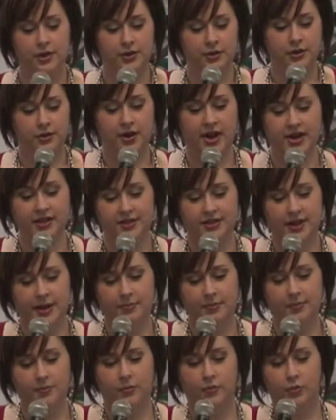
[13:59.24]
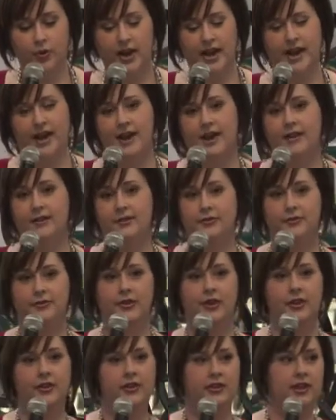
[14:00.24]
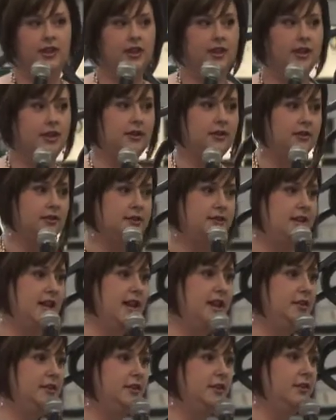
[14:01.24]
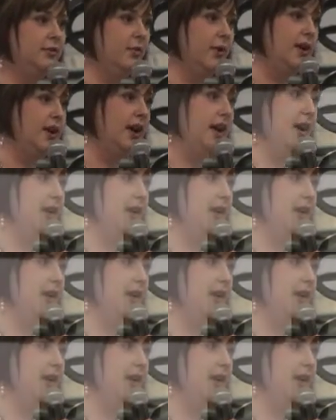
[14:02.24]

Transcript: So next up, we have the date when